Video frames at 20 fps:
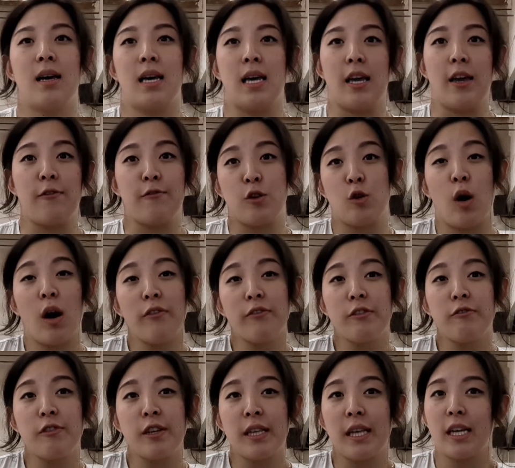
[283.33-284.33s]
If you often
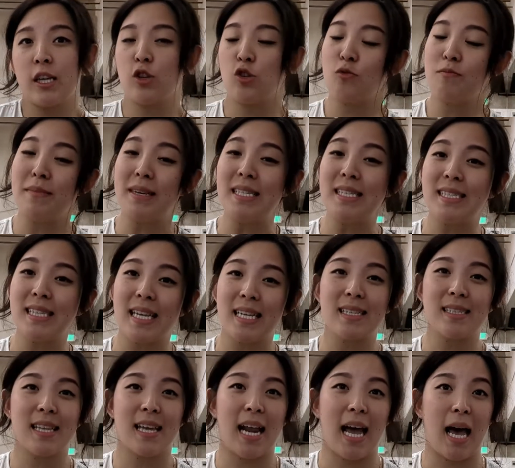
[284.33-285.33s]
feel like you miss things
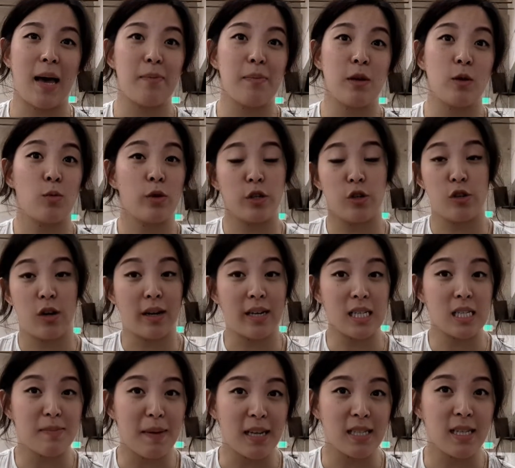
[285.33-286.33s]
that happen when you're not
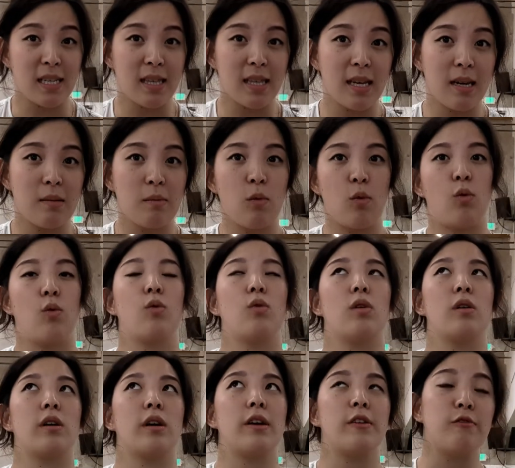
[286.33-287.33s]
expecting them,
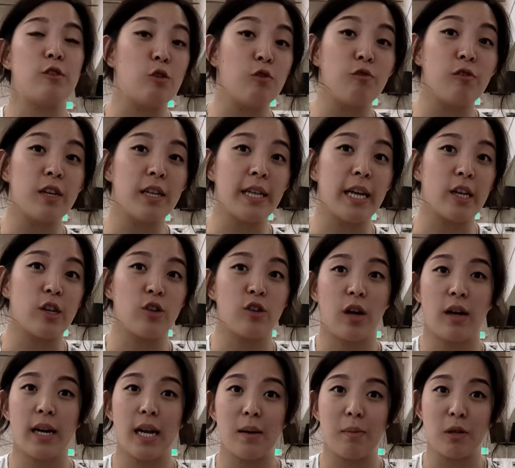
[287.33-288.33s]
or if you feel like you're
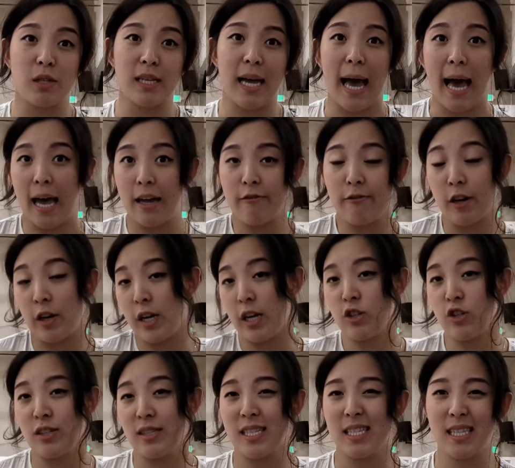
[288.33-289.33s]
not able to add
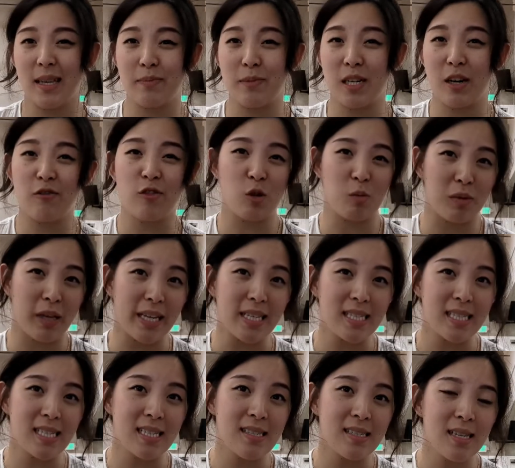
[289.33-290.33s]
variations except in a few
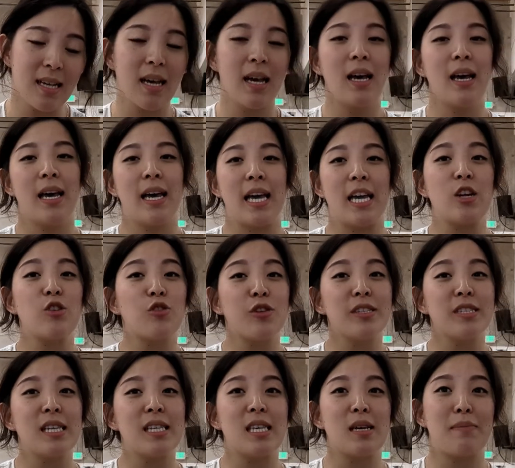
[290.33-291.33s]
places,
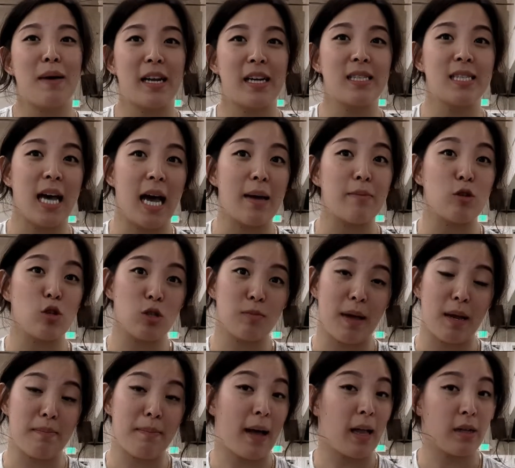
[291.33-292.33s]
increasing the amount of time you
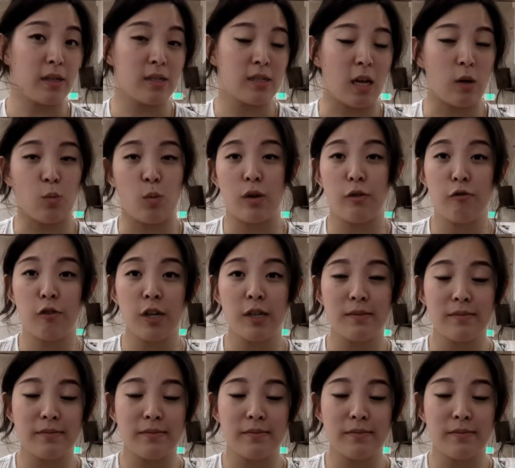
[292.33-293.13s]
spend balanced on one foot